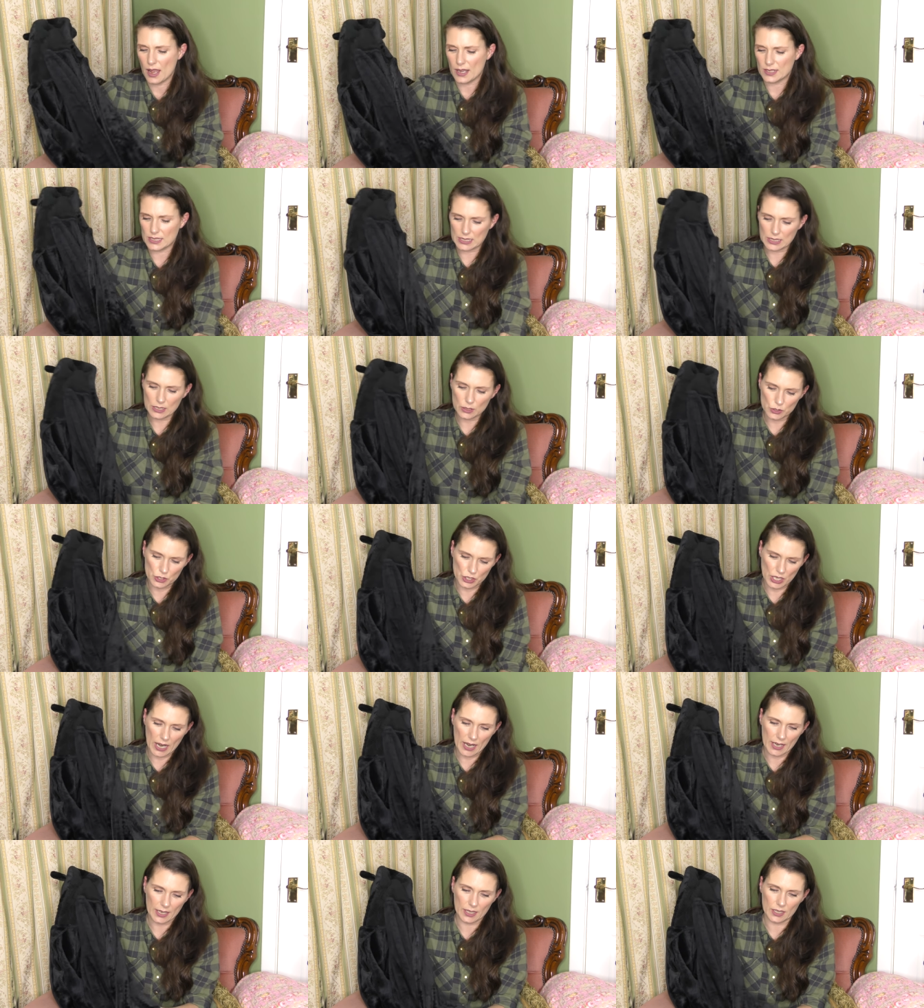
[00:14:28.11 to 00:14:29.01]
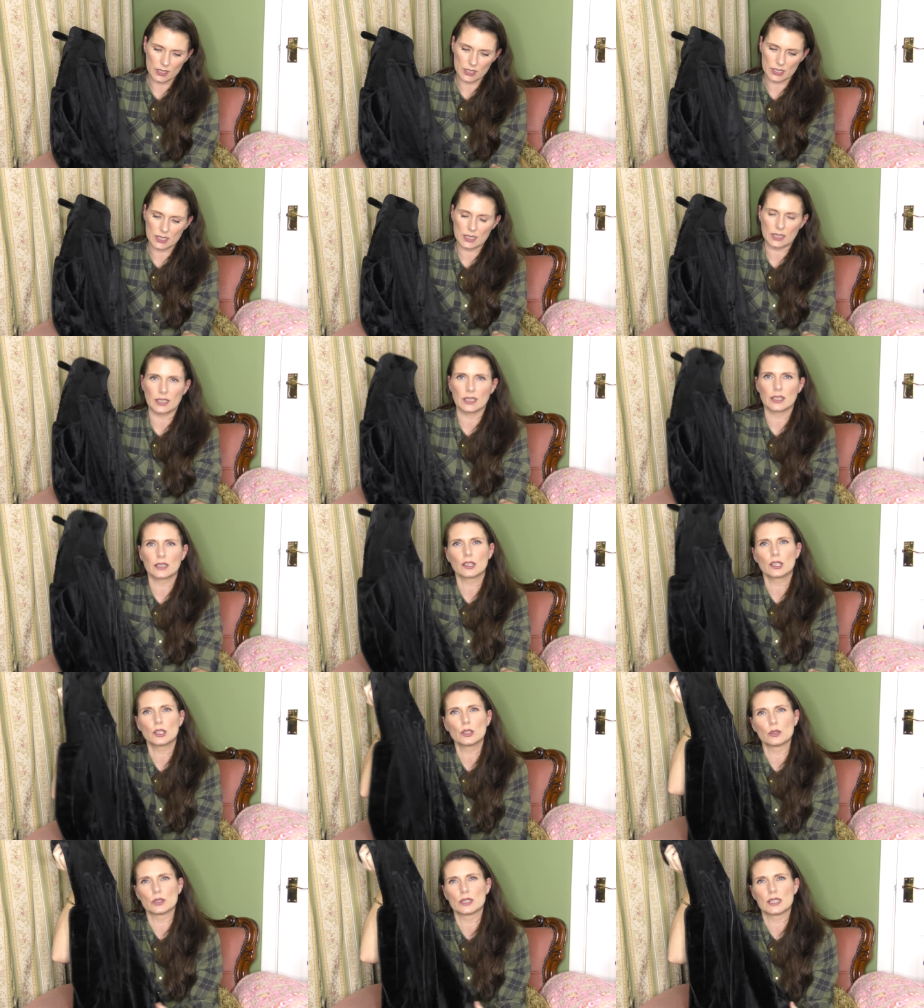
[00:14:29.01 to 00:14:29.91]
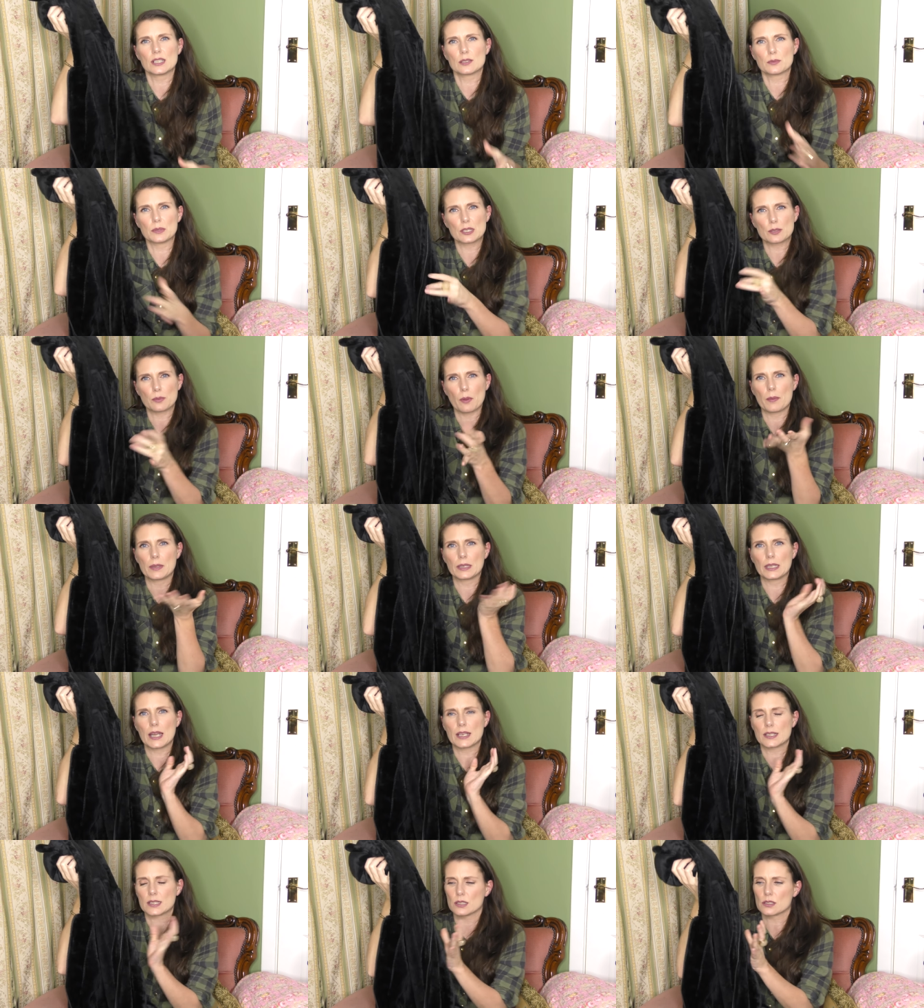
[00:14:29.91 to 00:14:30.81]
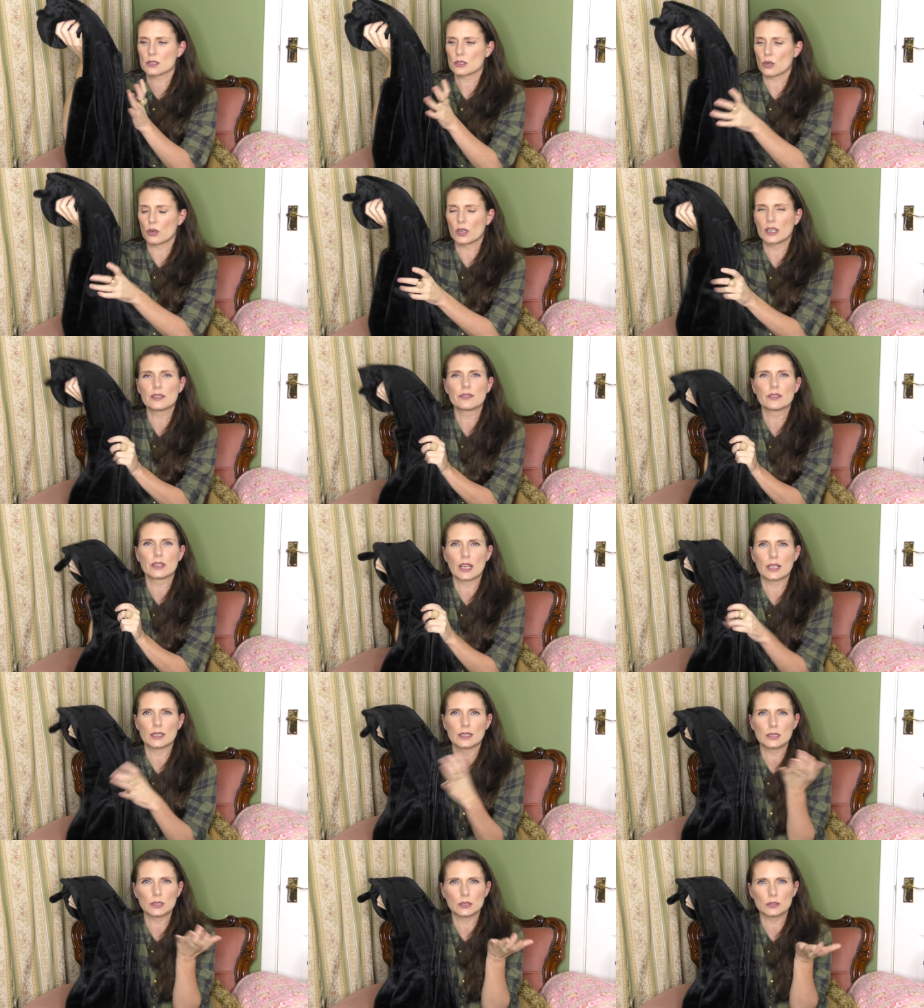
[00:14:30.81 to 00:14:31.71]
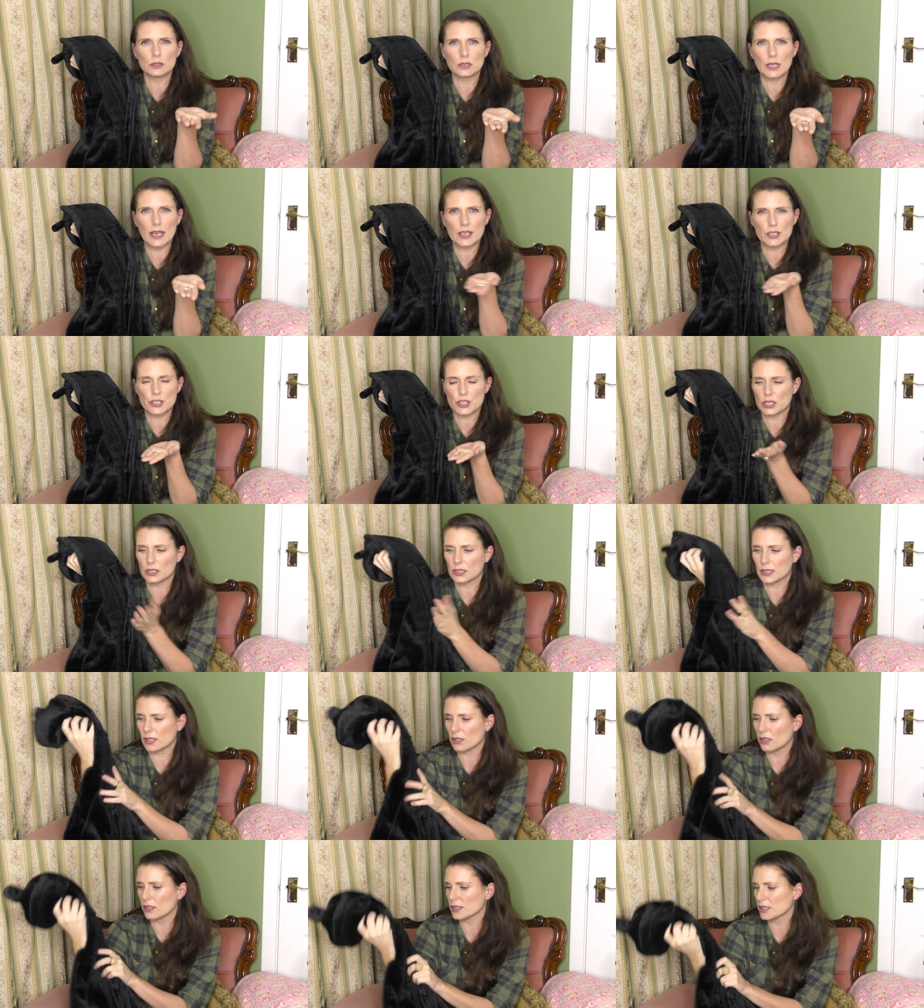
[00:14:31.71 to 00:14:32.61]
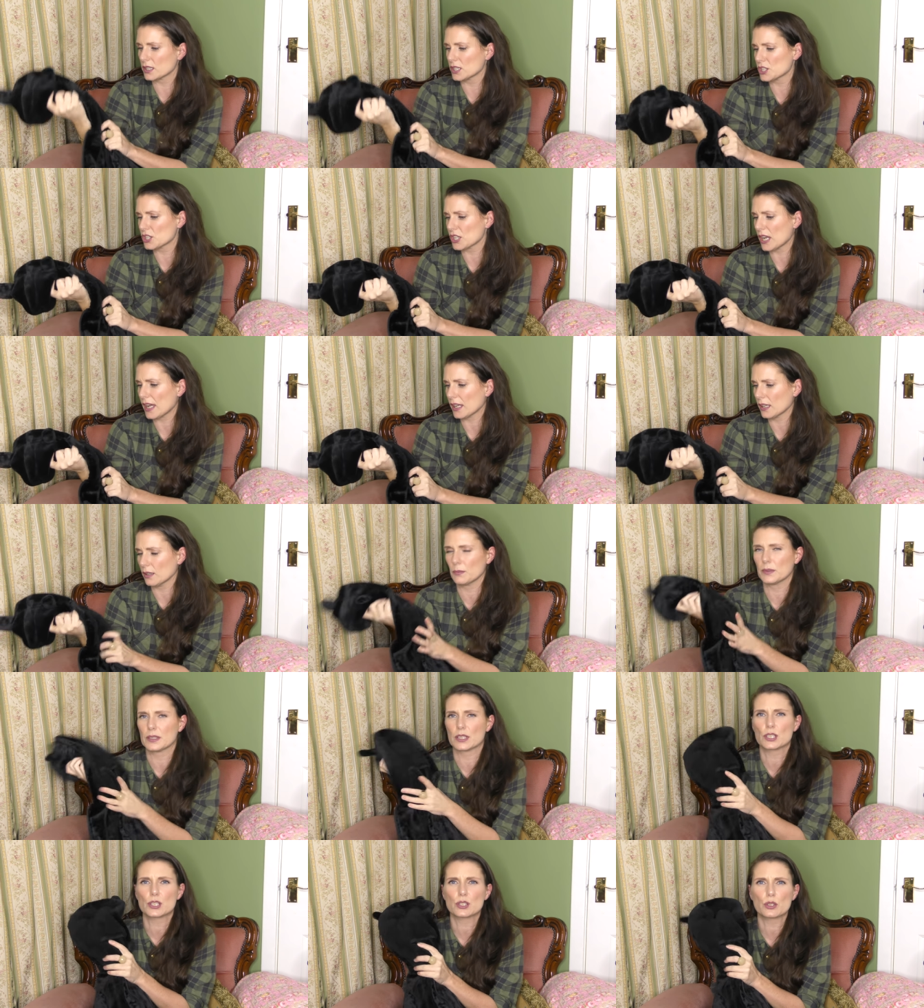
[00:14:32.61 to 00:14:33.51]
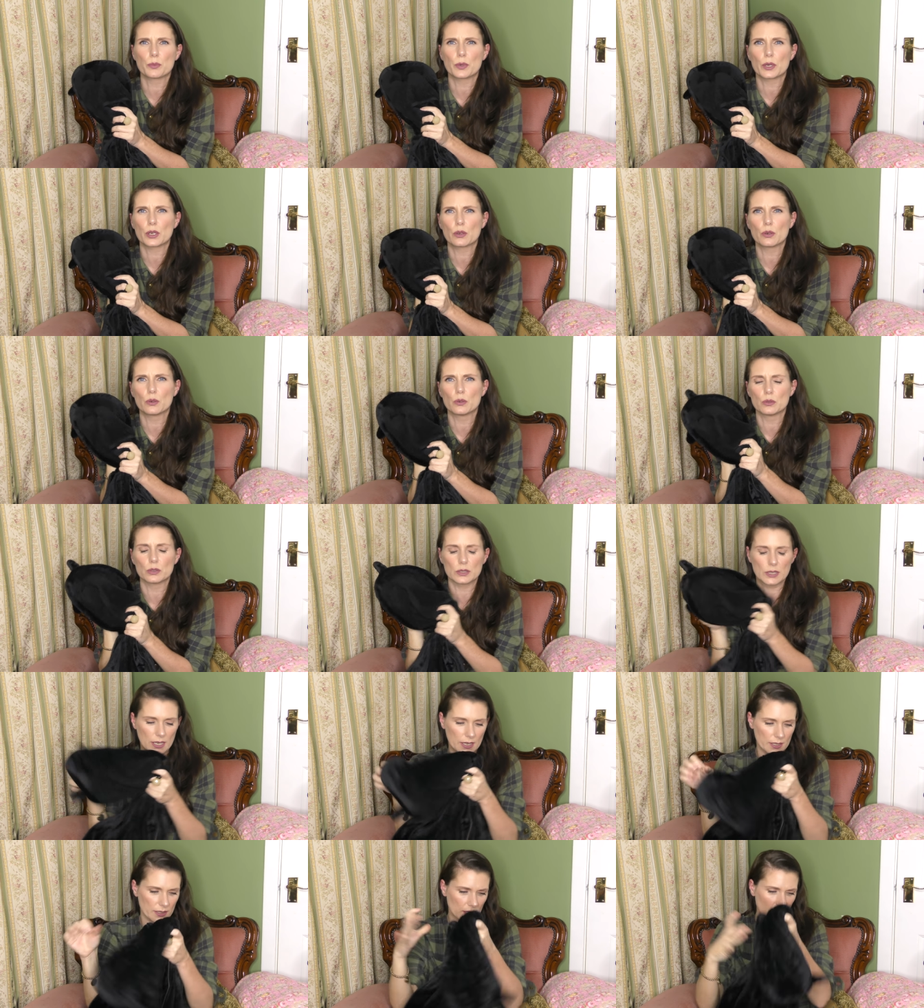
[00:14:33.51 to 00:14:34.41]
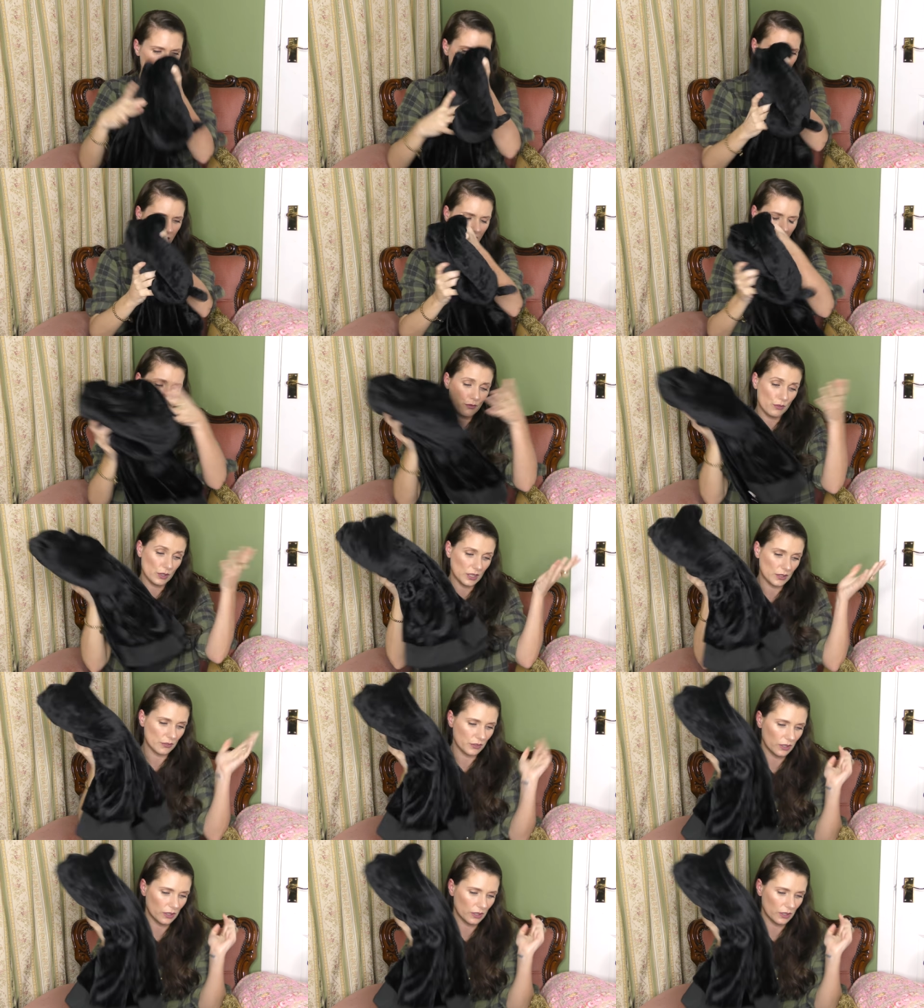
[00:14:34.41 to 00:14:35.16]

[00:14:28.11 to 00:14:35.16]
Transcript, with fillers: as a little jacket just to like go to his wee swimming lessons or even that little extra layer under his jacket when it's super cold and I really